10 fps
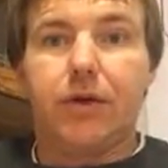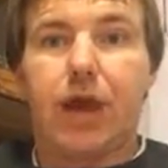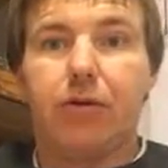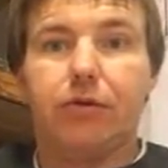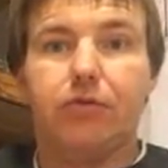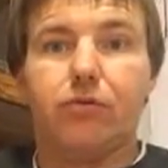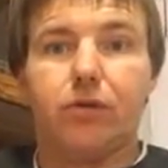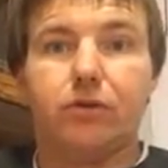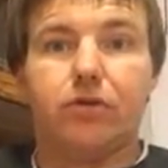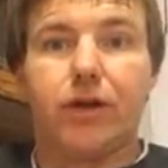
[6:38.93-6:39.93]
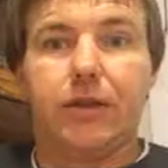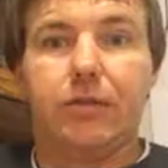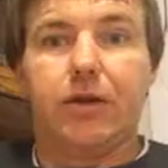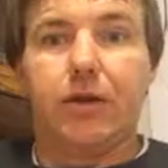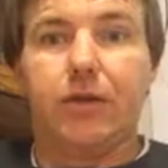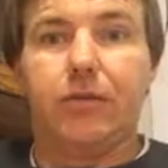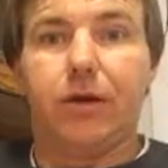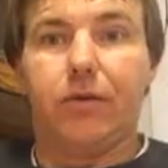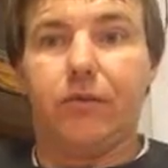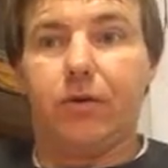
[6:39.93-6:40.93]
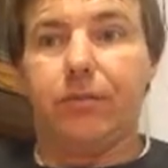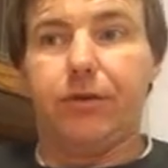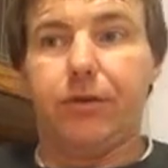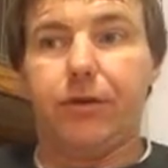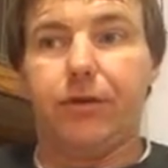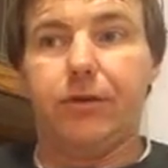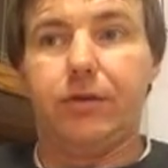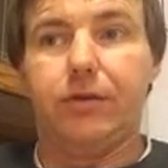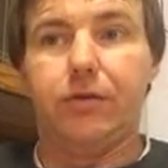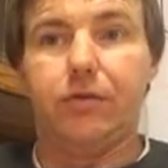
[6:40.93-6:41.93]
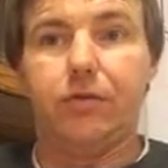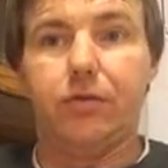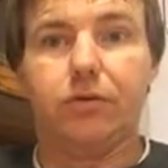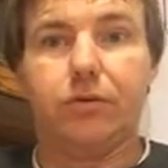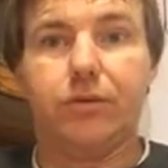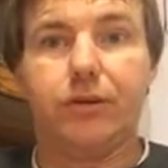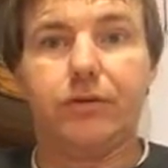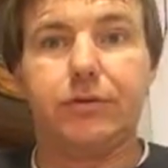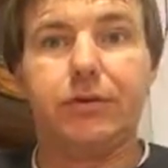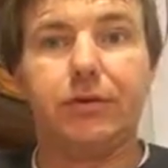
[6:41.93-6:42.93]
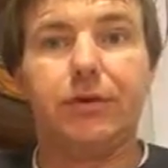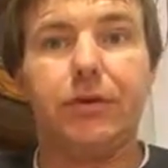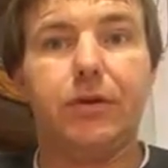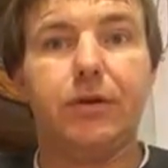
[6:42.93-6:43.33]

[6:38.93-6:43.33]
how you want to drag the bottom, how far behind you want your bait to be.